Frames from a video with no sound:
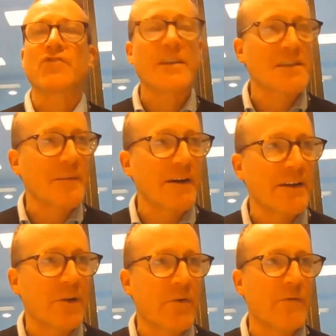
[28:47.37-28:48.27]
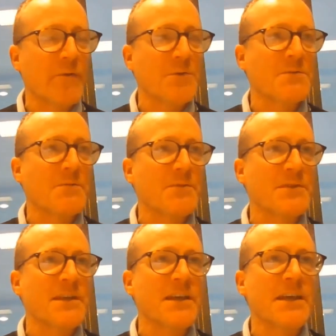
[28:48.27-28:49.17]
frustrated about in law enforcement
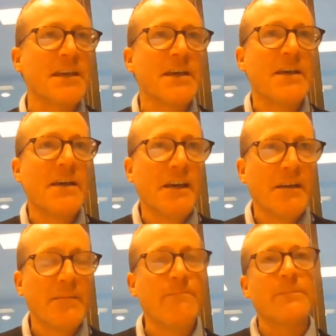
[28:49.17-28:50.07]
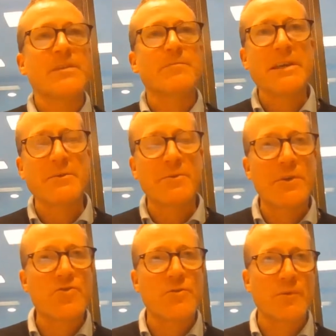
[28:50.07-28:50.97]
was the speed
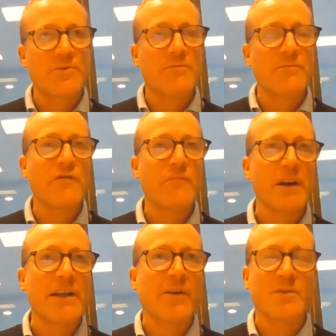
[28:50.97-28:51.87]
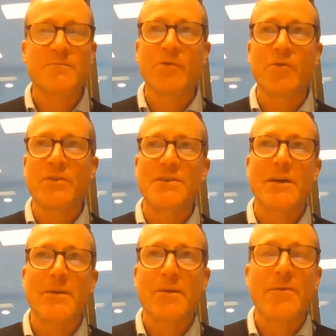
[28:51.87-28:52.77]
with which criminals could move money across
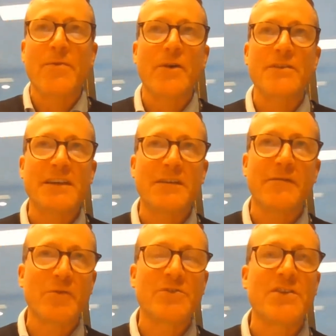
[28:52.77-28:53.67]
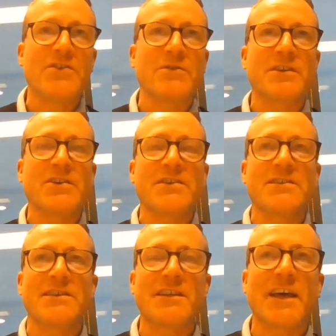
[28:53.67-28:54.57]
borders, 13, 14
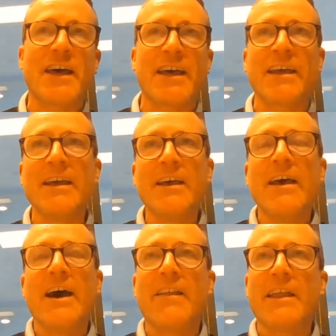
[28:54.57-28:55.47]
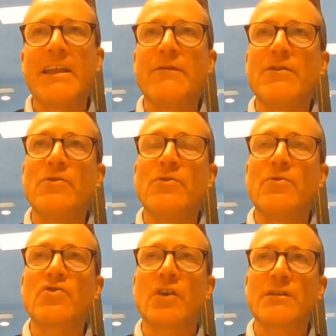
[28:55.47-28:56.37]
jurisdictions in a day. And then if
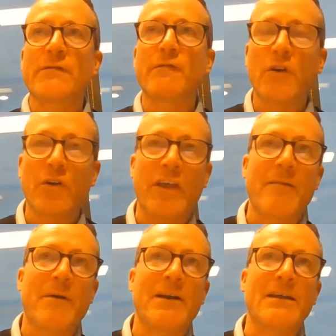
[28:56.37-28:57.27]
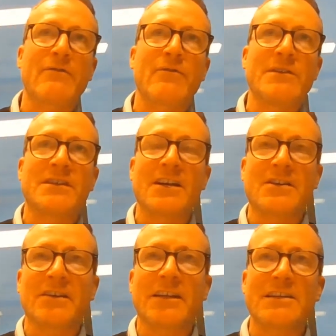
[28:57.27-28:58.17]
you tried to follow that money through
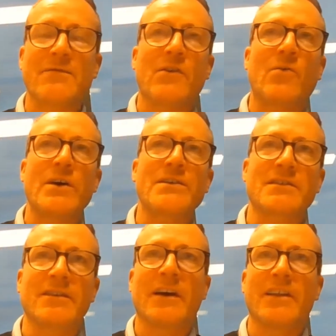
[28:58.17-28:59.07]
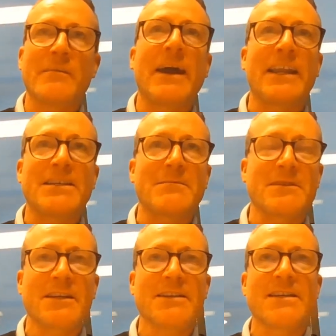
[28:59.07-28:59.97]
international letters of request and the mechanisms